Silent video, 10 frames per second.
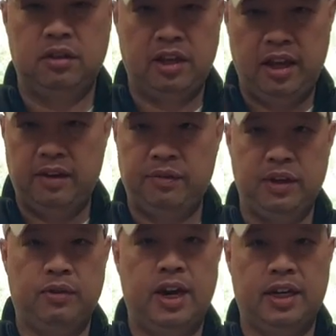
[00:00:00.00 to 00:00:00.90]
heavy
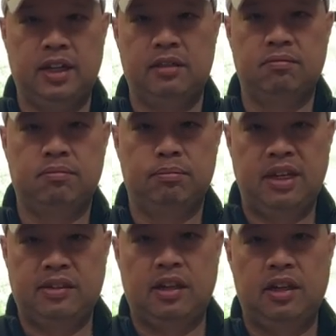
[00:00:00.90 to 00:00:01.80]
racket,
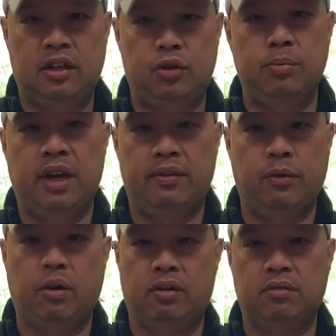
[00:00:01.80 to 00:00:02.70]
basically a
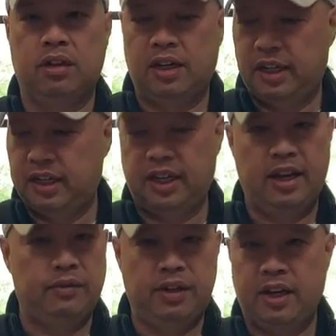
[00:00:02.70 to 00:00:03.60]
2x4. I like it
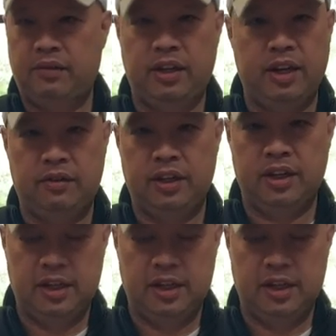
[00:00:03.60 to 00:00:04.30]
heavy, heavy, heavy.